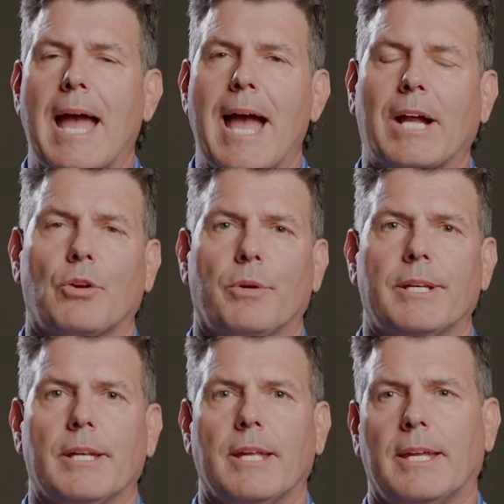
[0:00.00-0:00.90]

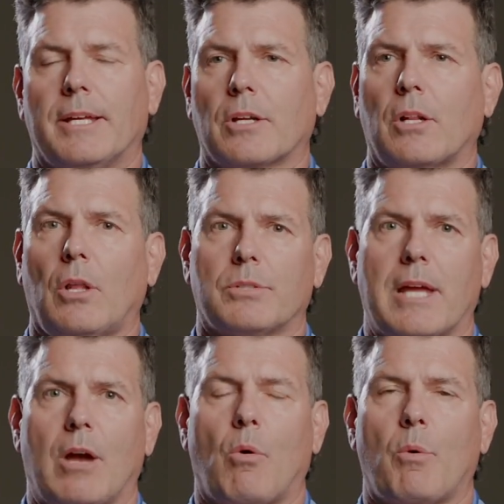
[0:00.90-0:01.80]
accurate and closed
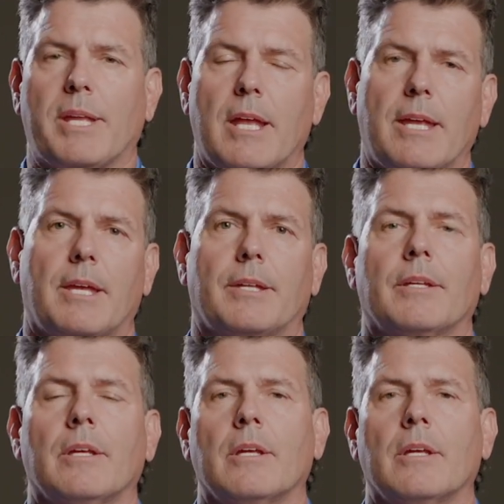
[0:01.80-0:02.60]
out, where we could get